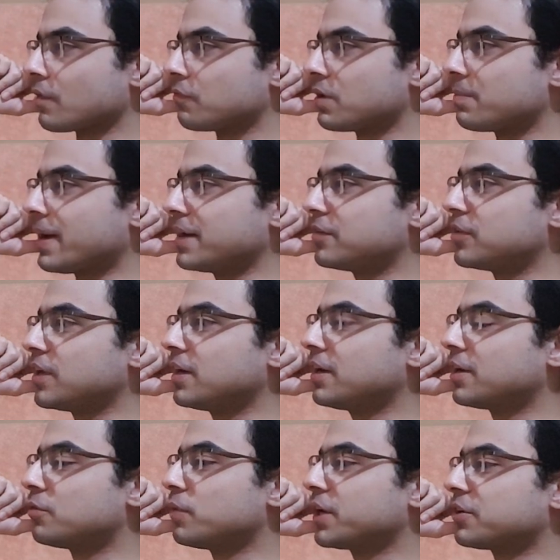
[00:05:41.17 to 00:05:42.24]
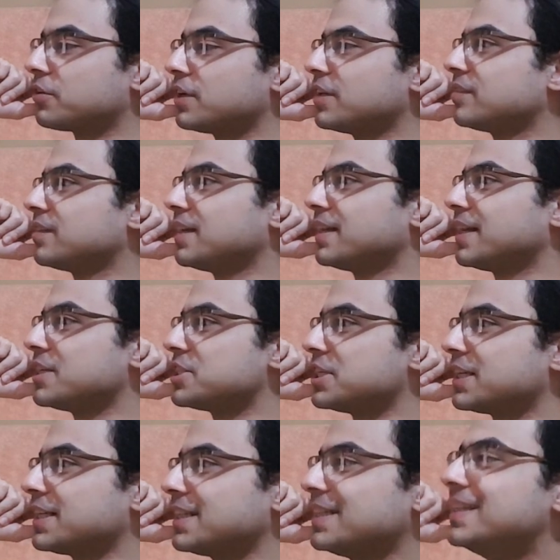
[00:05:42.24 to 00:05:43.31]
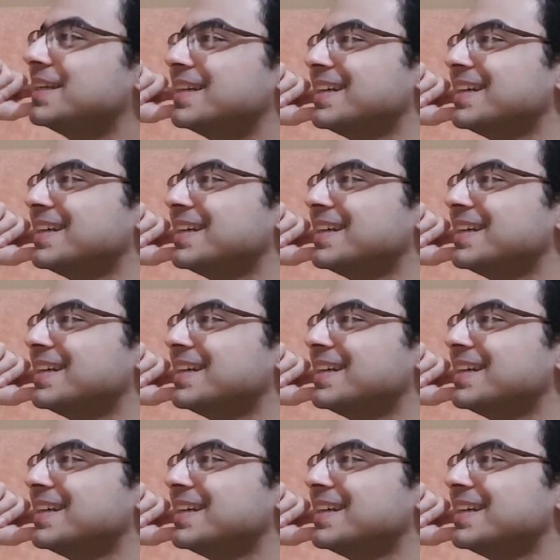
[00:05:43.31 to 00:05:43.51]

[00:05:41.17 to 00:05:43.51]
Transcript: We might see their victory scene, Shirin.